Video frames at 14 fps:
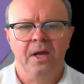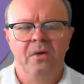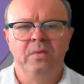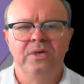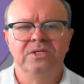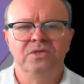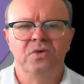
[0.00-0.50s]

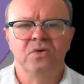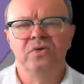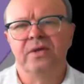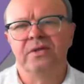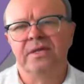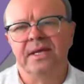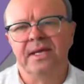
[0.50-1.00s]
we saw
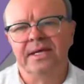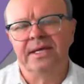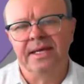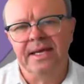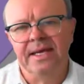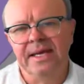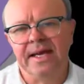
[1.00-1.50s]
that the
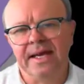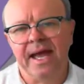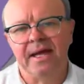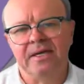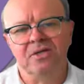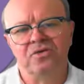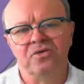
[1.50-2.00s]
key
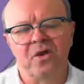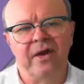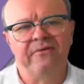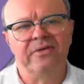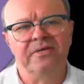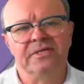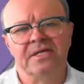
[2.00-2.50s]
accounting
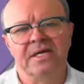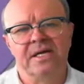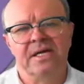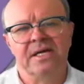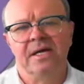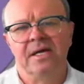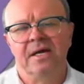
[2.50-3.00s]
drivers,
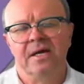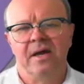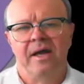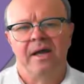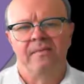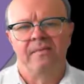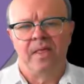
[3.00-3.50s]

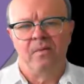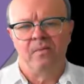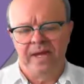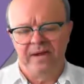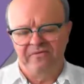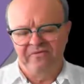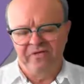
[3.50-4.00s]
we
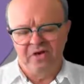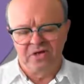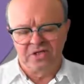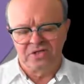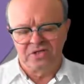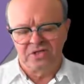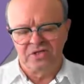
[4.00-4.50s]
can
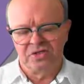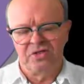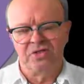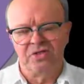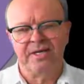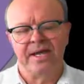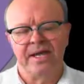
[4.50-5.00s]
focus on
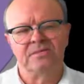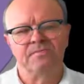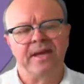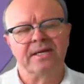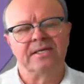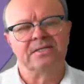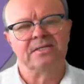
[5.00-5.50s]
certain
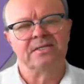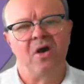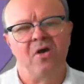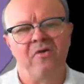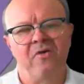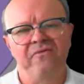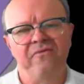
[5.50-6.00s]
aspects
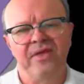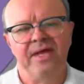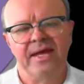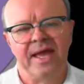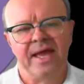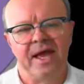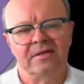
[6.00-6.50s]
of the
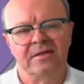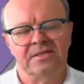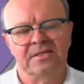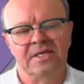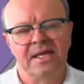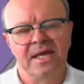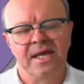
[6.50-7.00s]

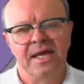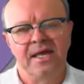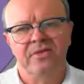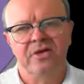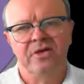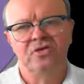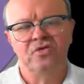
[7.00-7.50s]
accounts
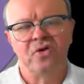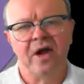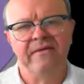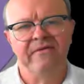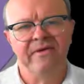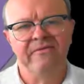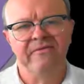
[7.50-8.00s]
that are
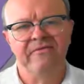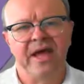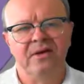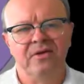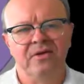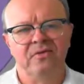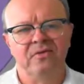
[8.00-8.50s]
driving
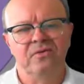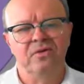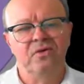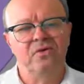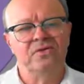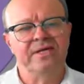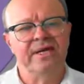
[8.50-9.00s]
value
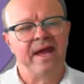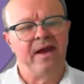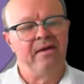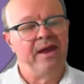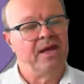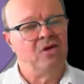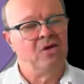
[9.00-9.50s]
using our
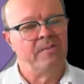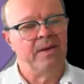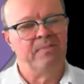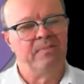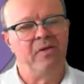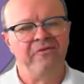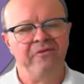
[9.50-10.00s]
economic
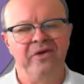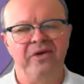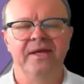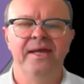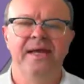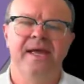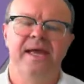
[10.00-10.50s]

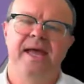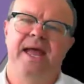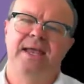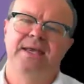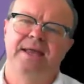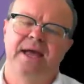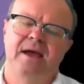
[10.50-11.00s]
profit
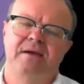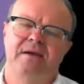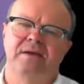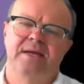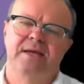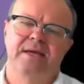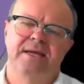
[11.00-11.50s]
and
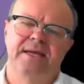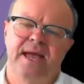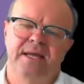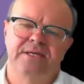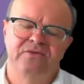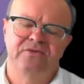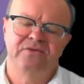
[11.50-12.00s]
our
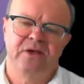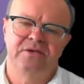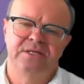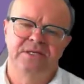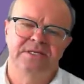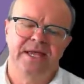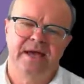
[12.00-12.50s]
cash flow,
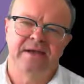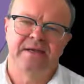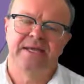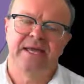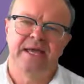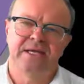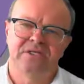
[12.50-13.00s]
discounted
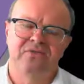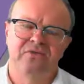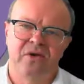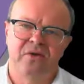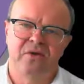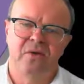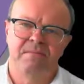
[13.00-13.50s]
cash
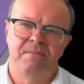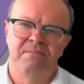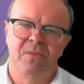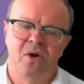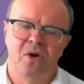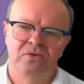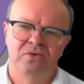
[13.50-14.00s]
flow
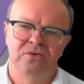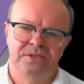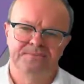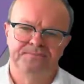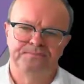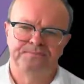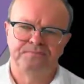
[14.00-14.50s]
models.